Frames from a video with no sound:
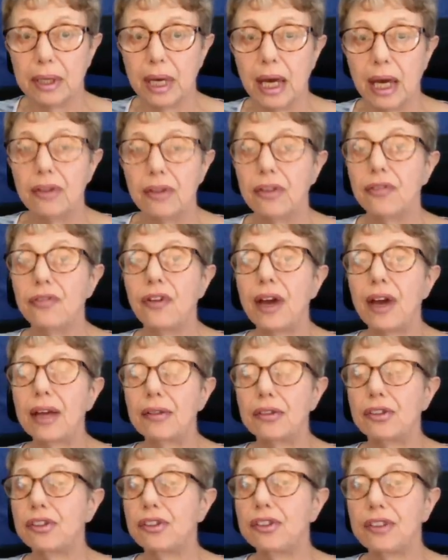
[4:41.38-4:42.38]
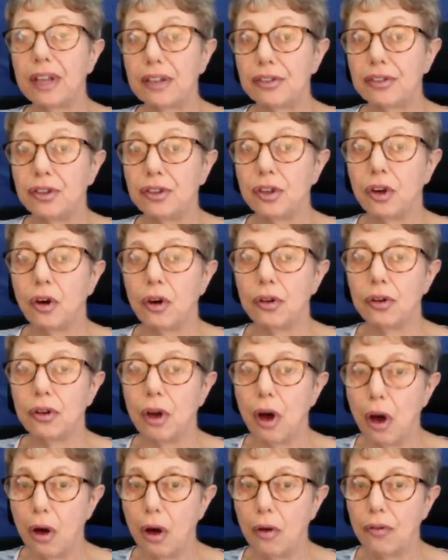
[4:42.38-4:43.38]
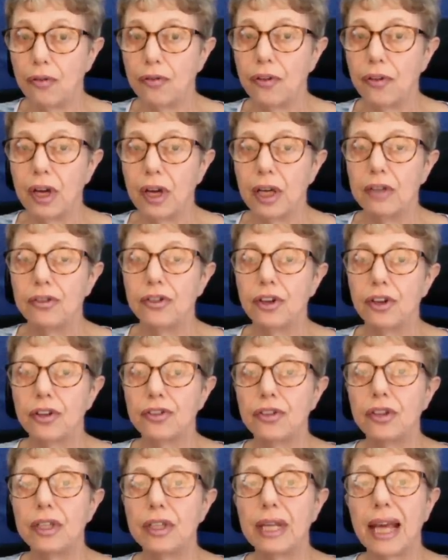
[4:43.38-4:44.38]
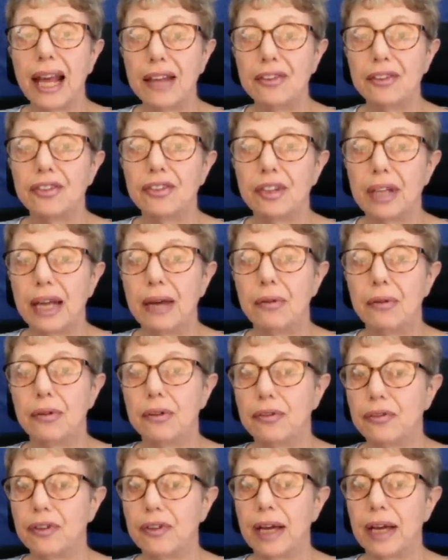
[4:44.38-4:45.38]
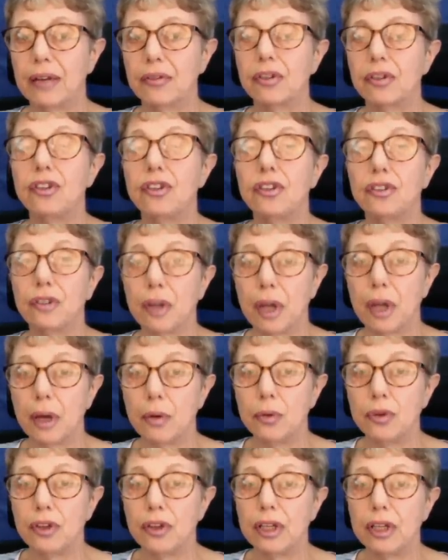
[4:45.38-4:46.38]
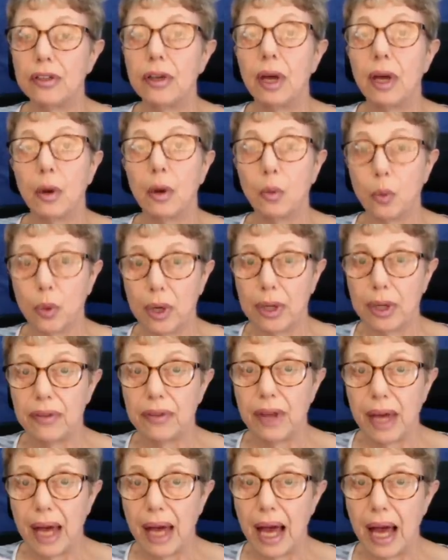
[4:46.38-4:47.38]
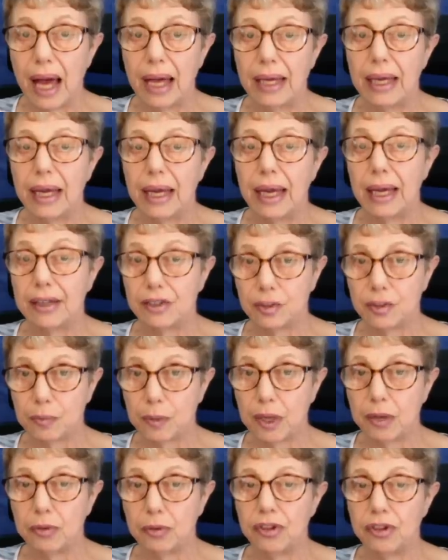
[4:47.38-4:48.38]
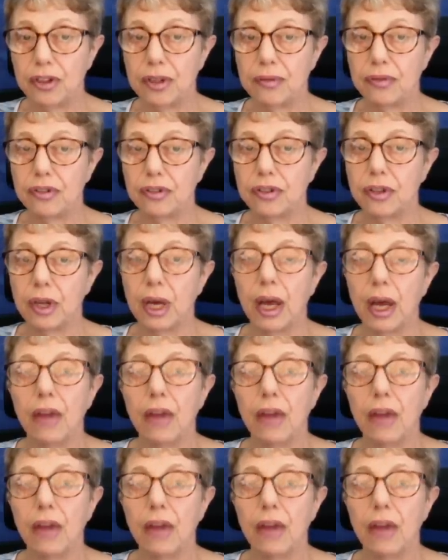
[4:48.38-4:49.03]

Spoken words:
The fact that it hasn't gone off doesn't cancel out the fact that it's loaded with high explosives.